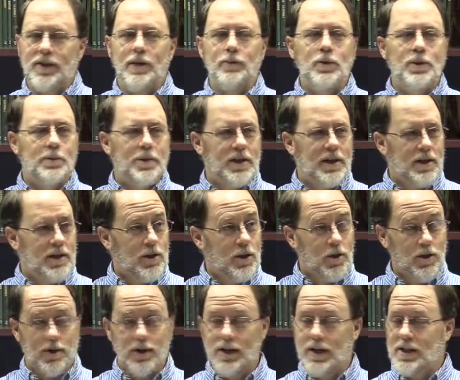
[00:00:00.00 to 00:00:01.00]
Then we begin to
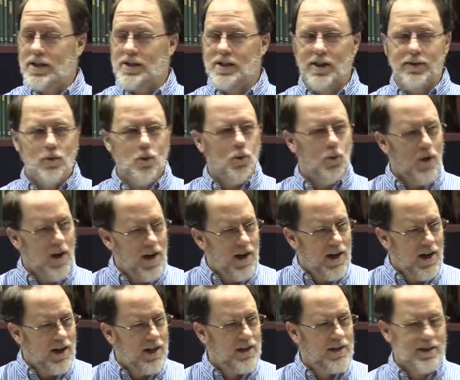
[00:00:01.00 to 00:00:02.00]
go to the next level.
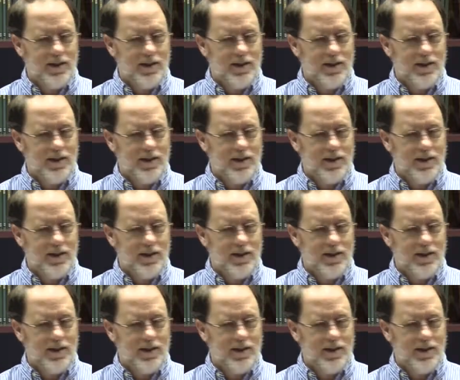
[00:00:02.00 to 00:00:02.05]
Why